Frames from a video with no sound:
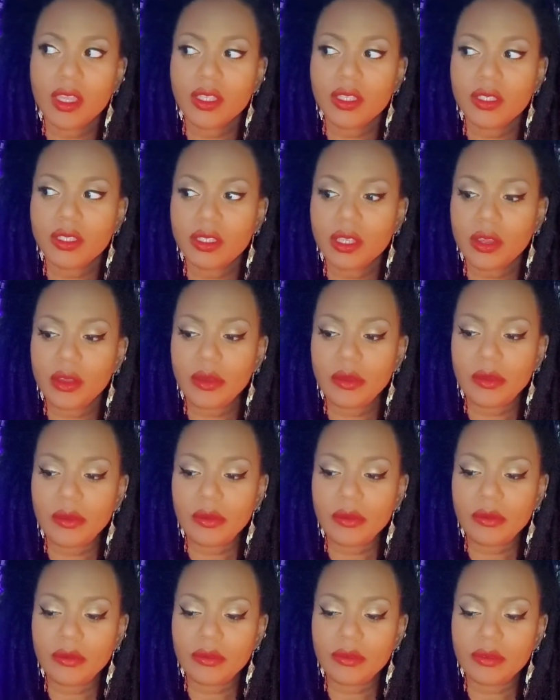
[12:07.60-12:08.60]

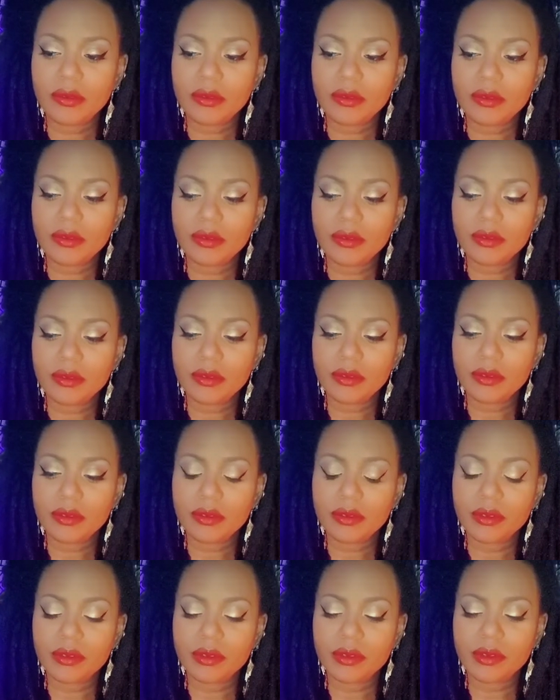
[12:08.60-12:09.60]
So
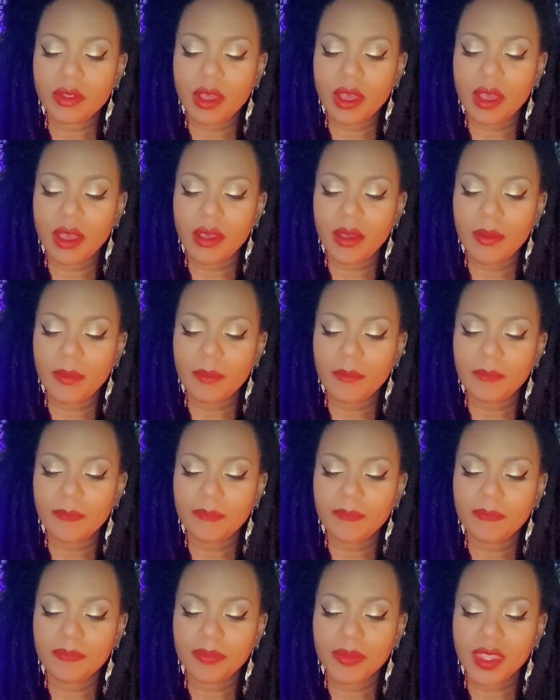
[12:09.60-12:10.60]
um,
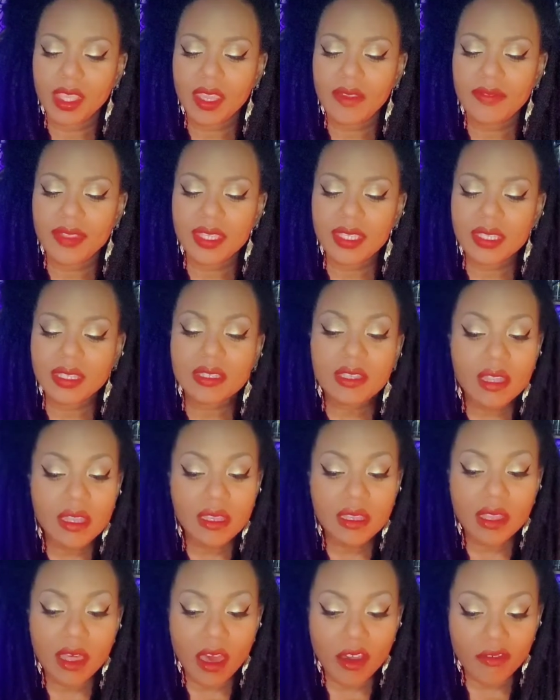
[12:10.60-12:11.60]
if this is a
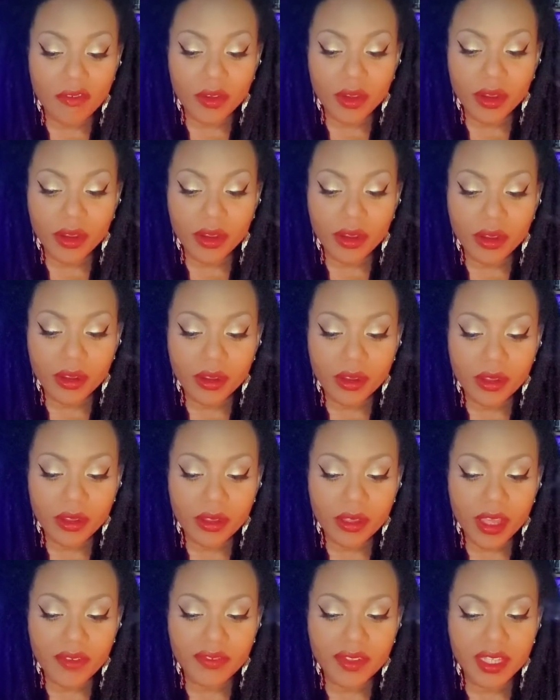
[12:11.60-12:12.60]
lover,
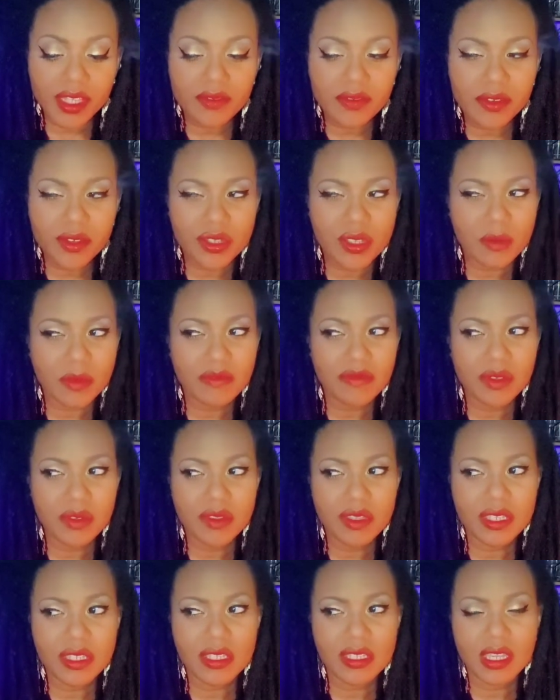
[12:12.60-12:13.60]
I feel like for some of you
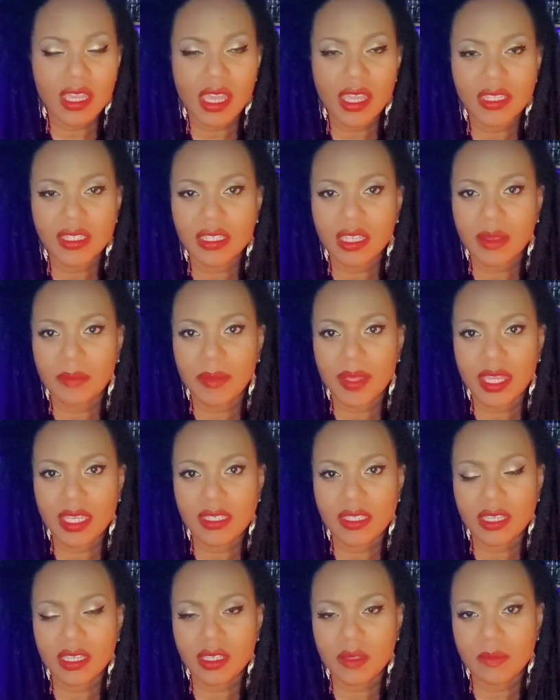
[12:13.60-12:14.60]
this is a heads up
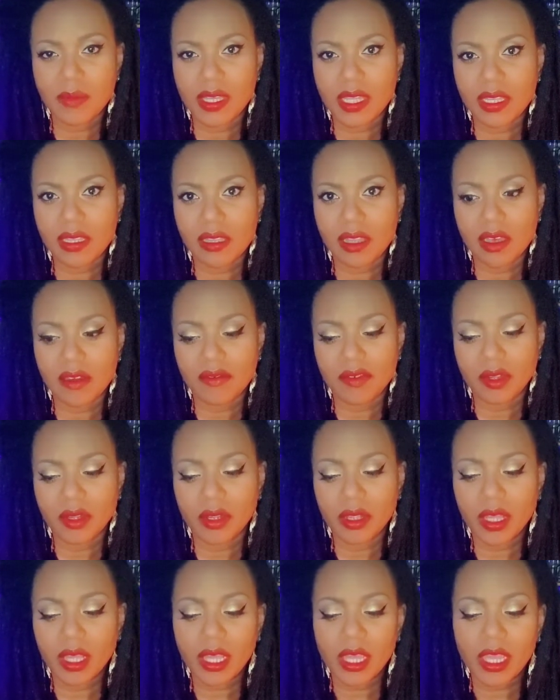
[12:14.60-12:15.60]
because it could be a
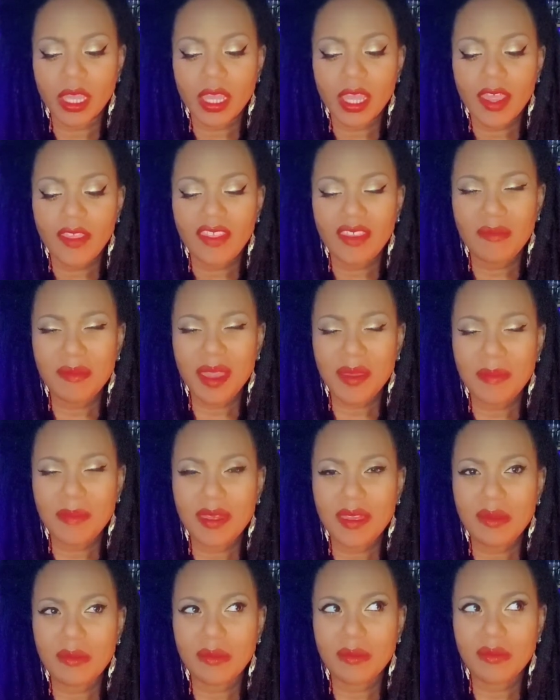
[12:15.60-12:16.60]
lover. They might
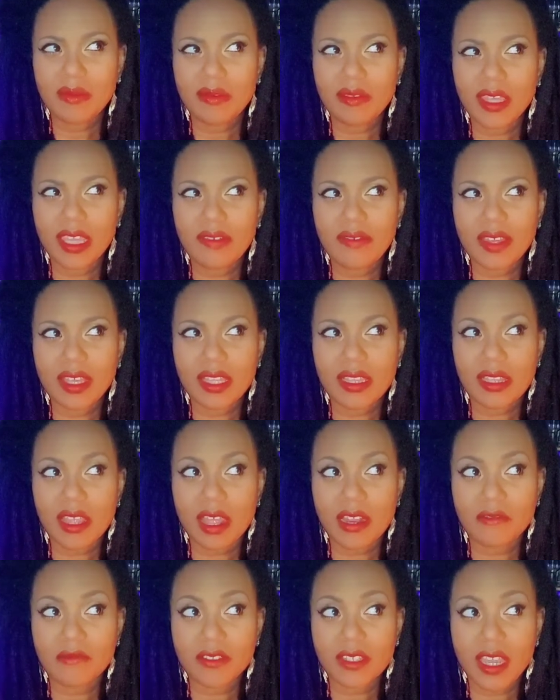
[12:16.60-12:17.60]
be giving a
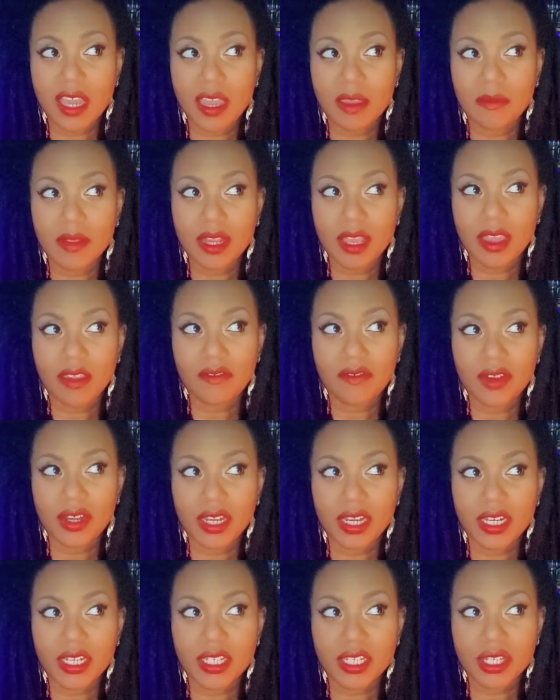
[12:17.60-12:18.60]
lot of time and effort
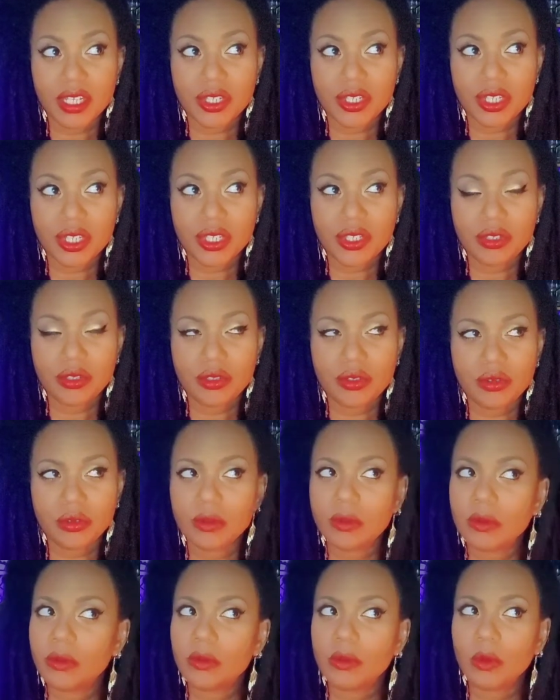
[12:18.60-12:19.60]
and attention
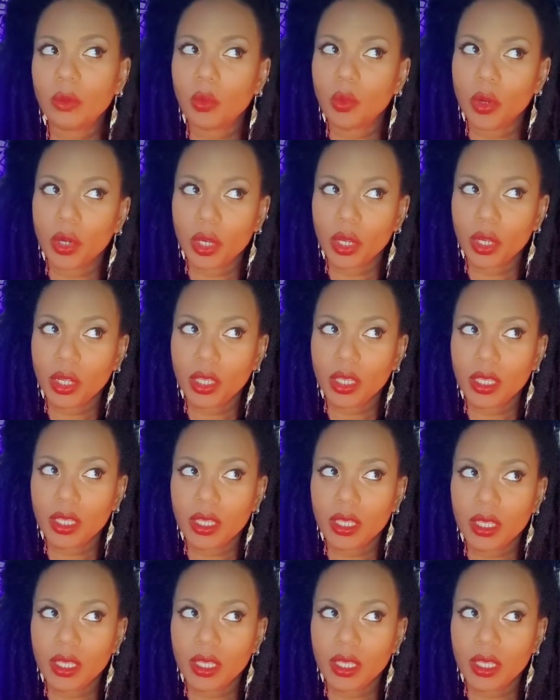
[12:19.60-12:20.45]
to work